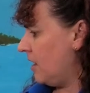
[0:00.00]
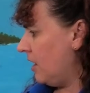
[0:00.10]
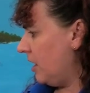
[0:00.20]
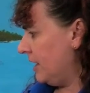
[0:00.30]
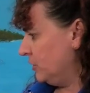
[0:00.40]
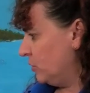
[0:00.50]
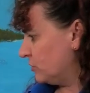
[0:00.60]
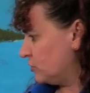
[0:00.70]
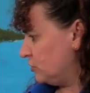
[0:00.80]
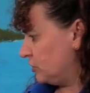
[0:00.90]
I know
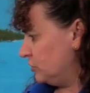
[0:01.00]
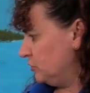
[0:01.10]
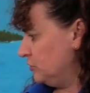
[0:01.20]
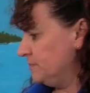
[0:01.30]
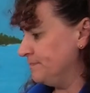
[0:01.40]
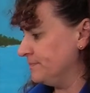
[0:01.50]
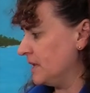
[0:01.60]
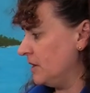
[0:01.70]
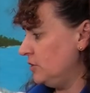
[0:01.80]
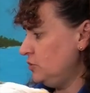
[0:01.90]
what you can do.
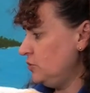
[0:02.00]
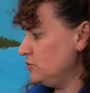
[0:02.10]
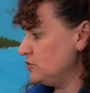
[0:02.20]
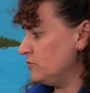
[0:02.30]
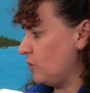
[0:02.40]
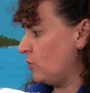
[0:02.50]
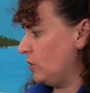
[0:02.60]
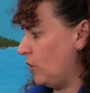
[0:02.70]
You should roll